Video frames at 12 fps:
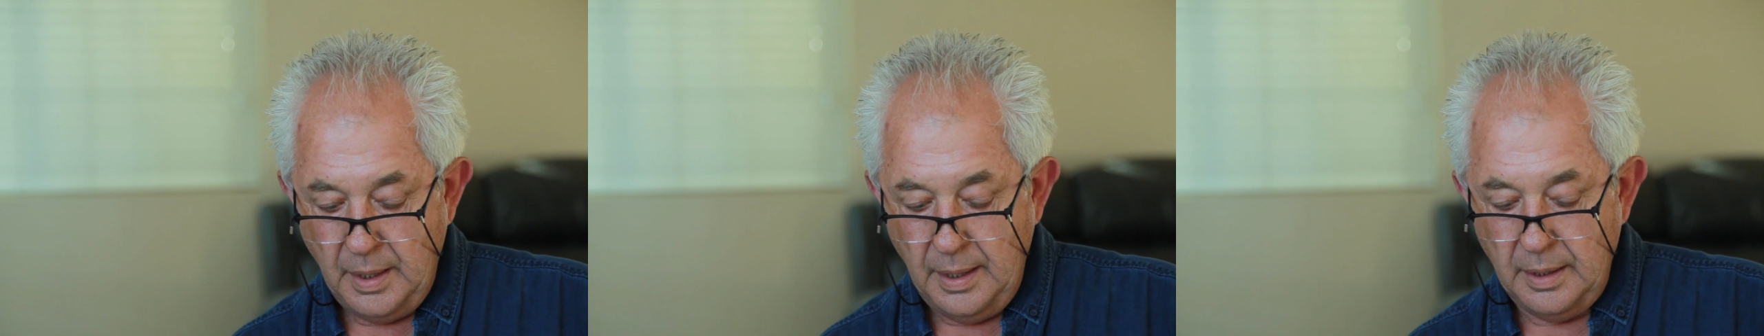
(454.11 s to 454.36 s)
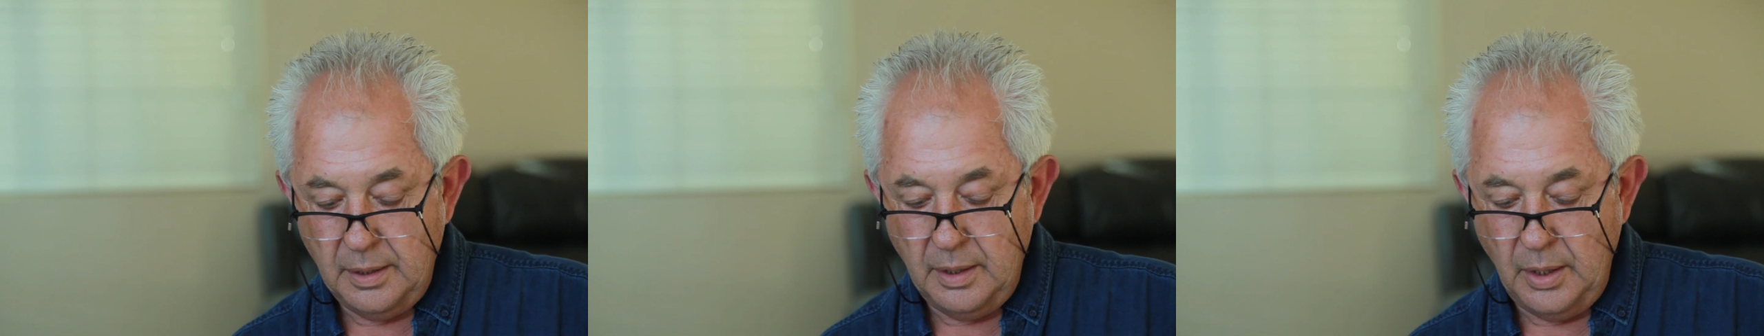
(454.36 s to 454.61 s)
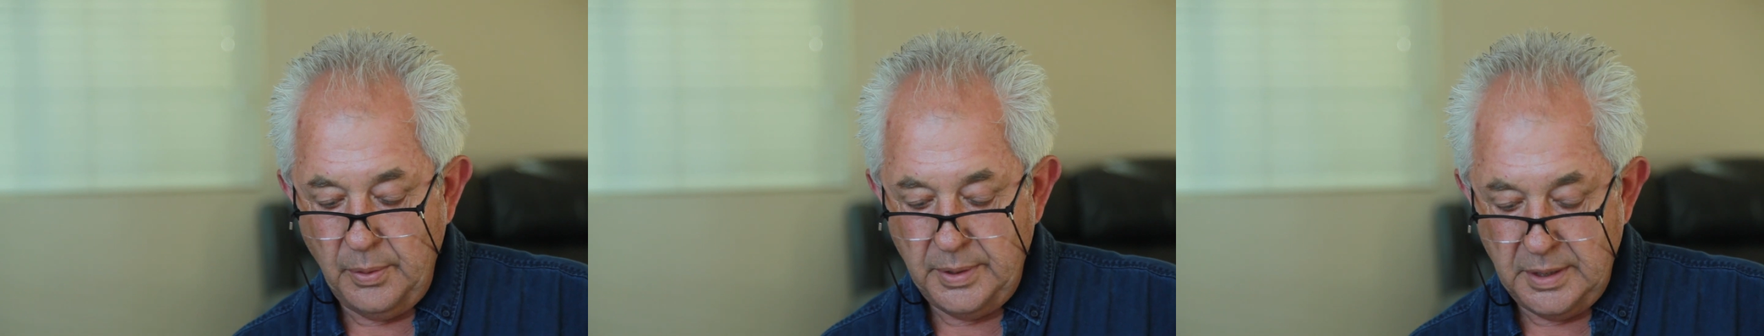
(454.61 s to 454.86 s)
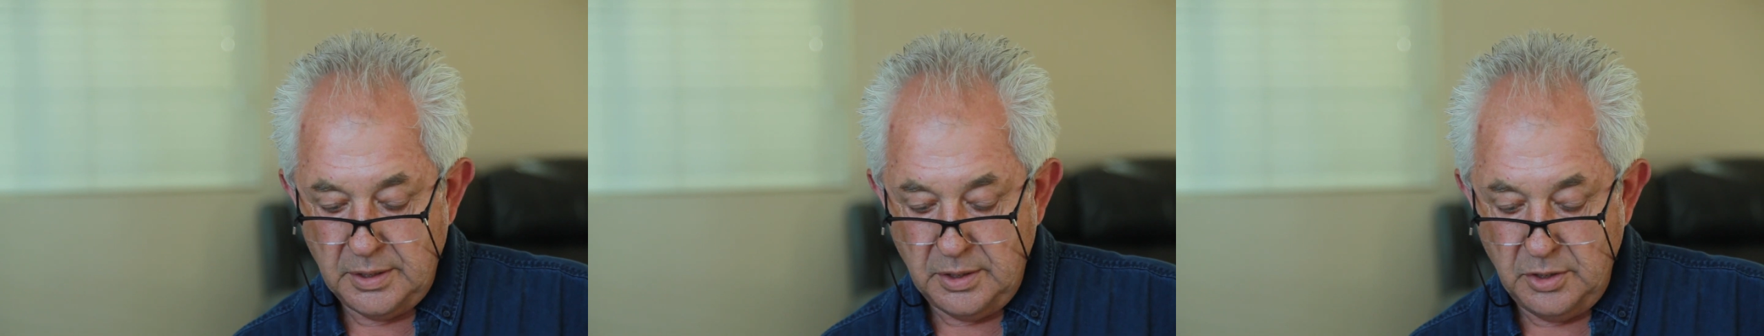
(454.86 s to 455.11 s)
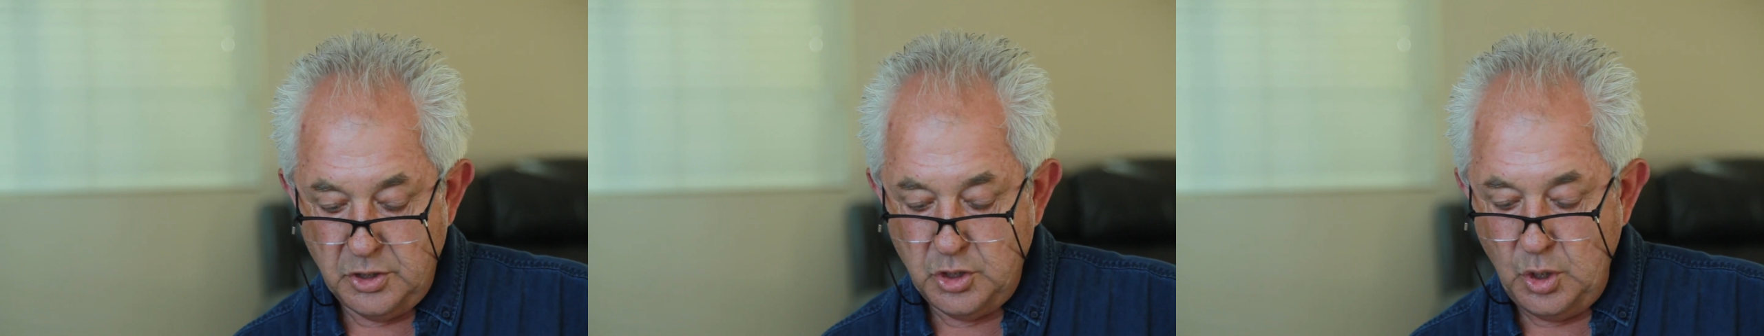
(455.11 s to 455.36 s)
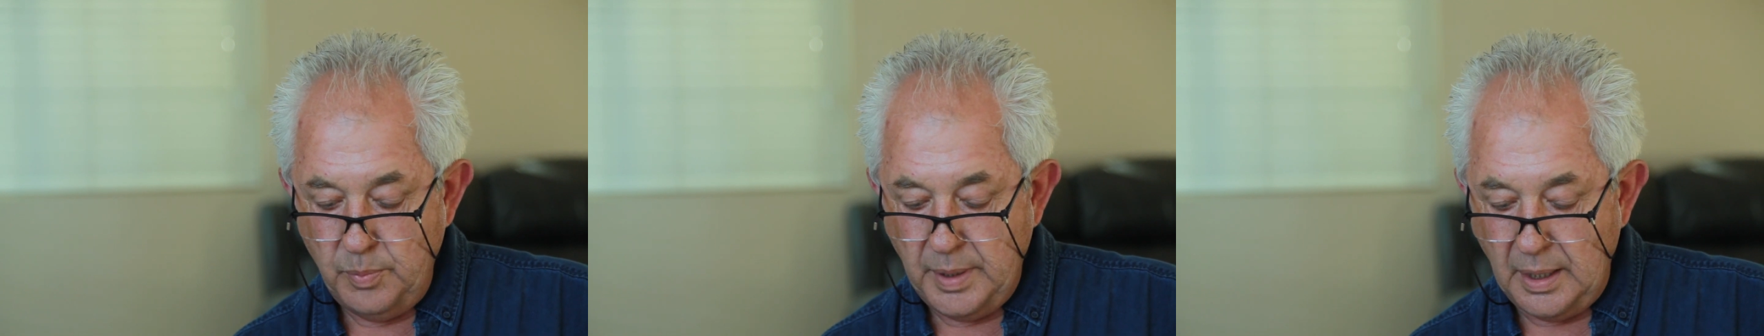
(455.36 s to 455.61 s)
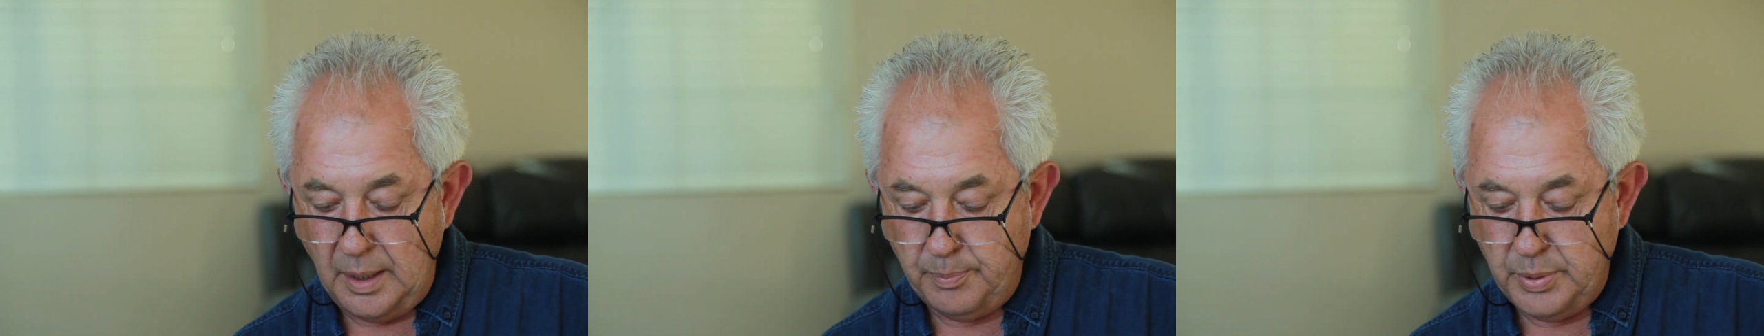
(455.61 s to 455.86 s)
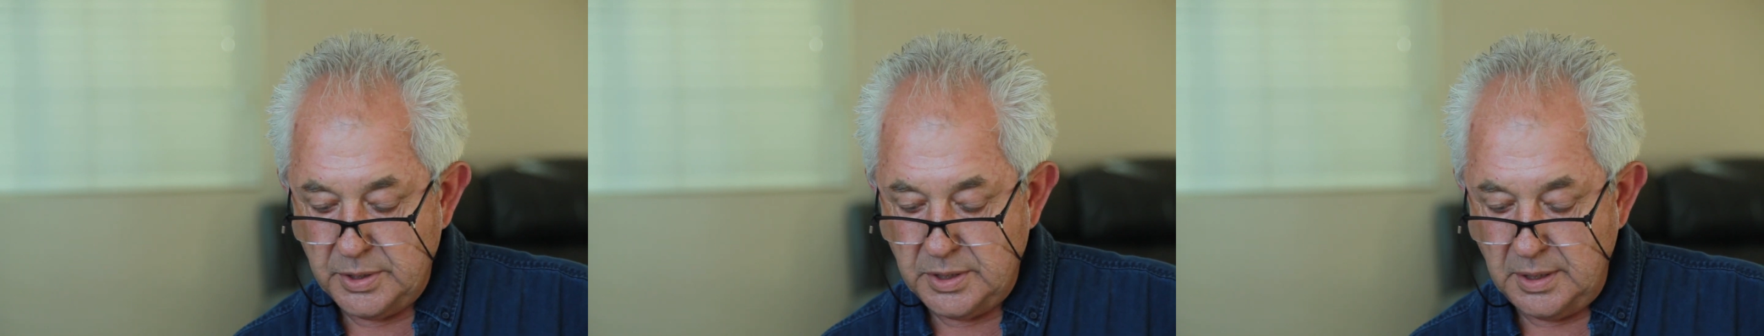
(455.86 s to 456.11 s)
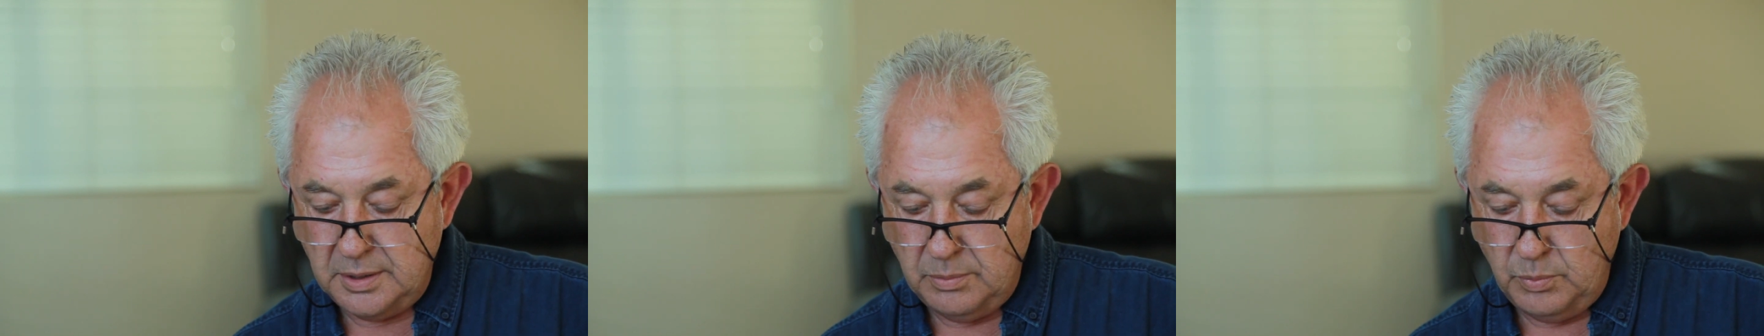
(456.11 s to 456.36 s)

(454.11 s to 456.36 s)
and lowered it, assuming our prisoner